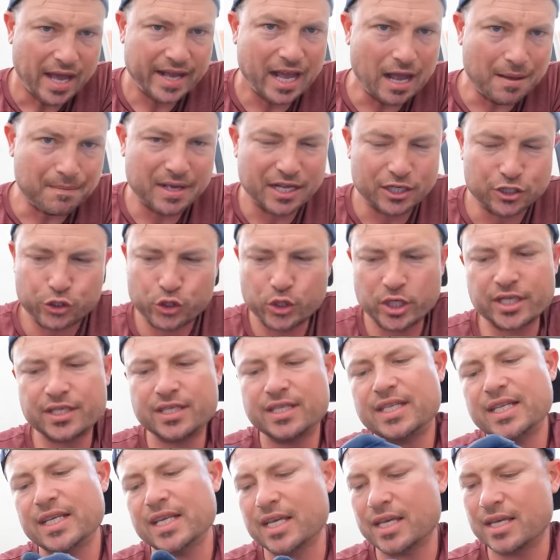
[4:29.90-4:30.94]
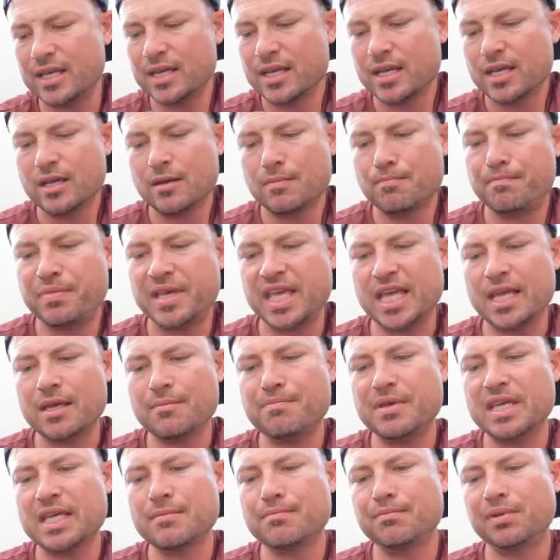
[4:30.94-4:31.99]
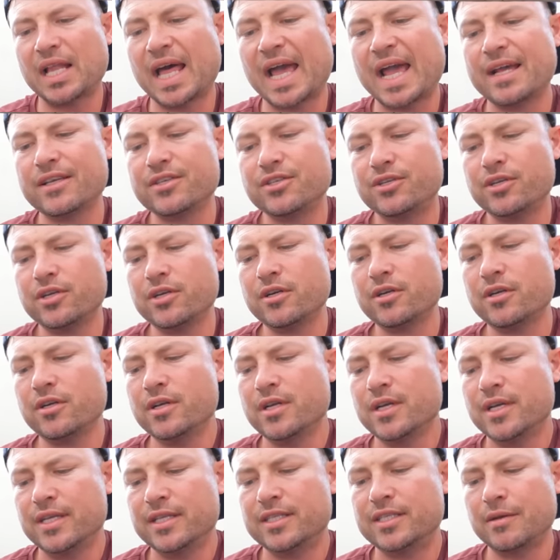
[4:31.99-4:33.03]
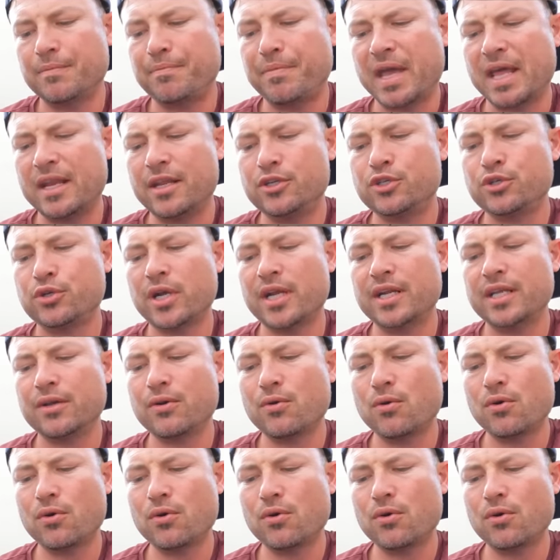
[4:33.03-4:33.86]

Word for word: I got my trusty PB Blaster. It's a penetrating